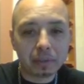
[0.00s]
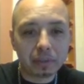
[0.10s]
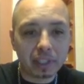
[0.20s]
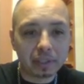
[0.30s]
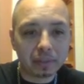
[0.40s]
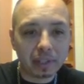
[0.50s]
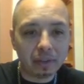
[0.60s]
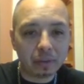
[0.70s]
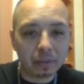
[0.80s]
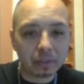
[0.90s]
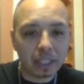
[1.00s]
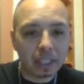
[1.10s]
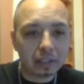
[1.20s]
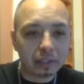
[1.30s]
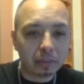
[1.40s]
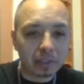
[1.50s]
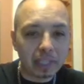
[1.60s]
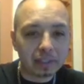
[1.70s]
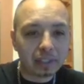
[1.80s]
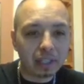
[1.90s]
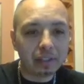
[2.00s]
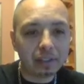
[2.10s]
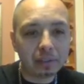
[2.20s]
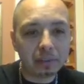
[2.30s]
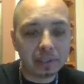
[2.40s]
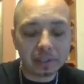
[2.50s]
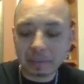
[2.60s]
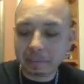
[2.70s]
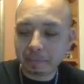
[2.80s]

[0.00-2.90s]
to change without notice. So what that's telling you is